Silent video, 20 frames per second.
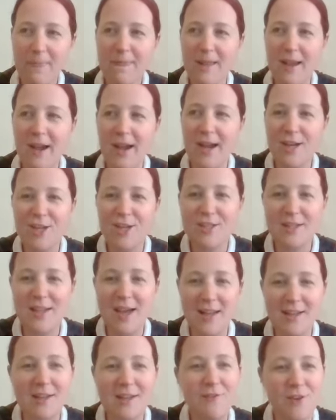that
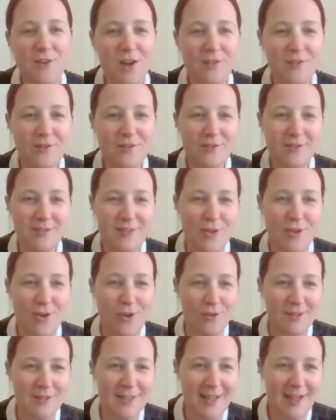I'd have enough
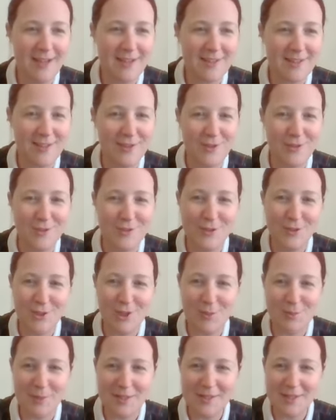contacts, I can go and do
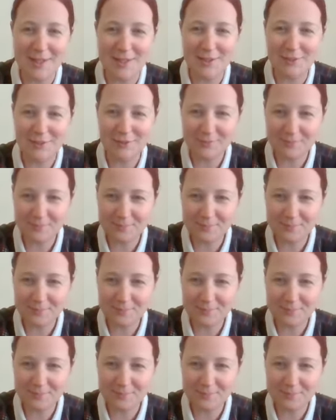it myself.